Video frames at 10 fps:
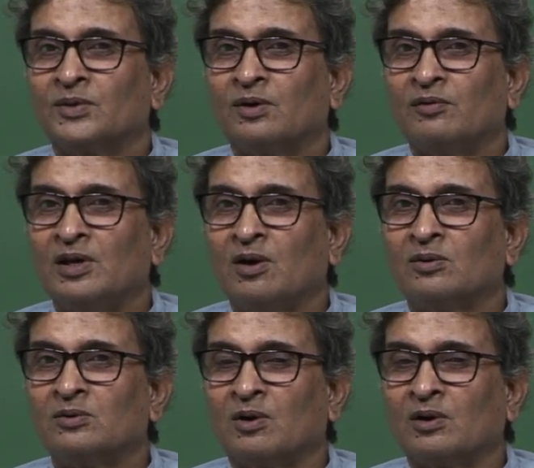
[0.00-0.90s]
We are
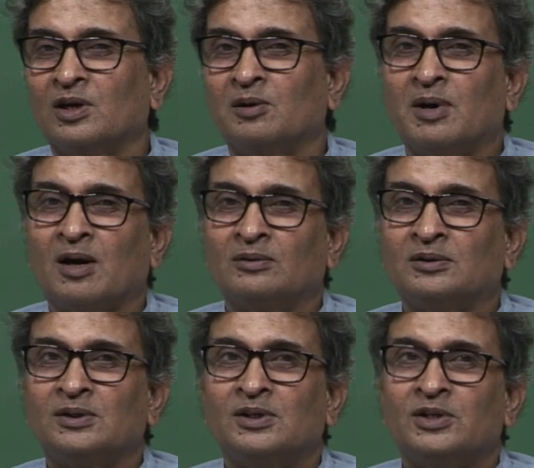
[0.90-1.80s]
now talking about
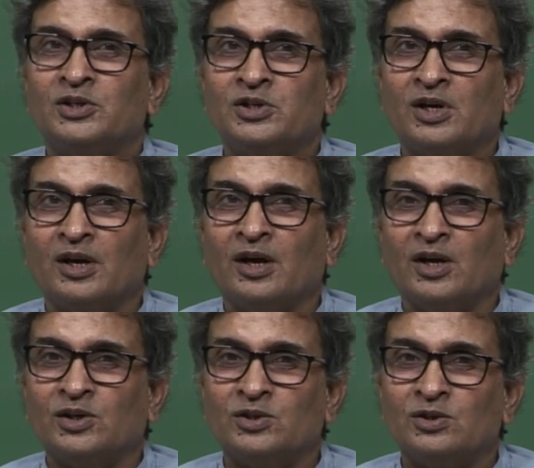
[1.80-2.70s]

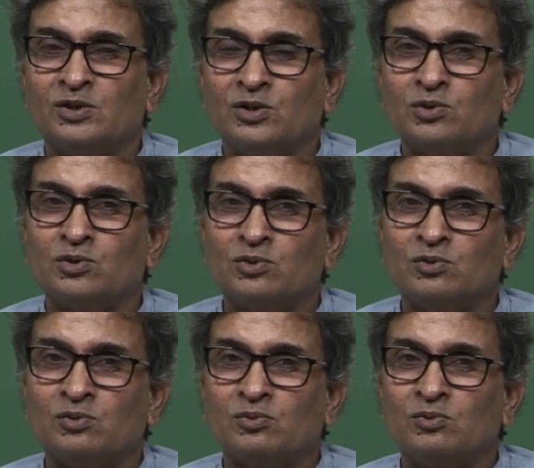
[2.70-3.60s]
shrinkage due to